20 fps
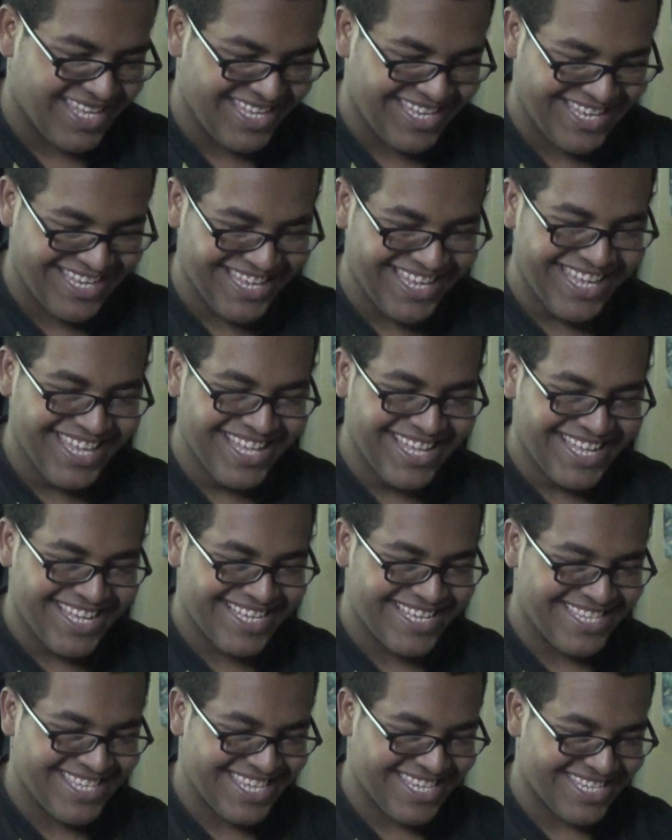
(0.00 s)

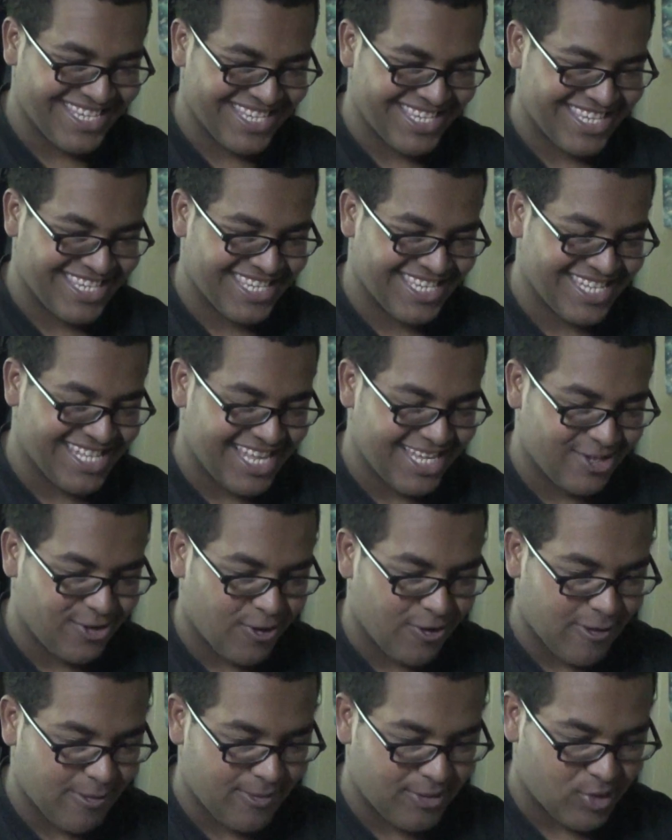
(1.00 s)
Because it's like a
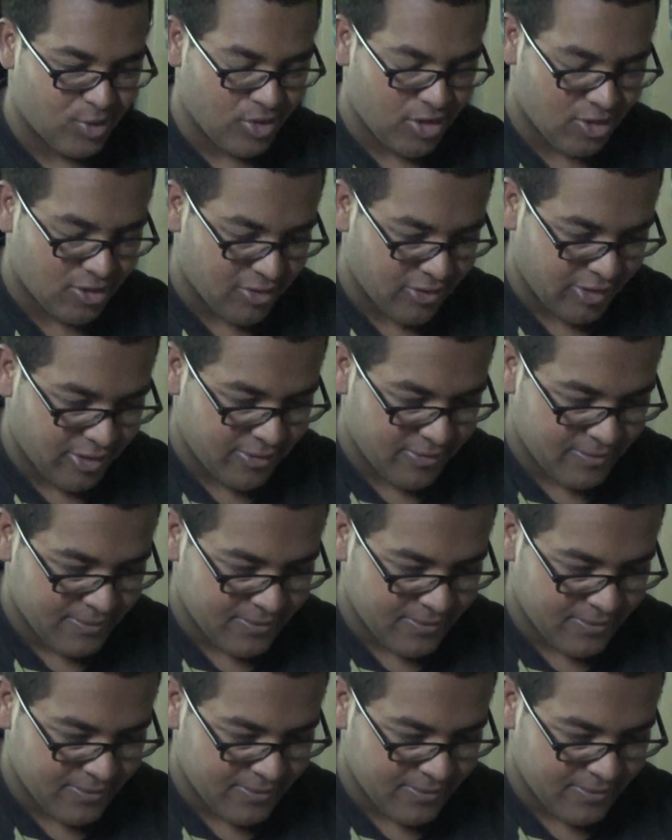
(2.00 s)
horrible drawer.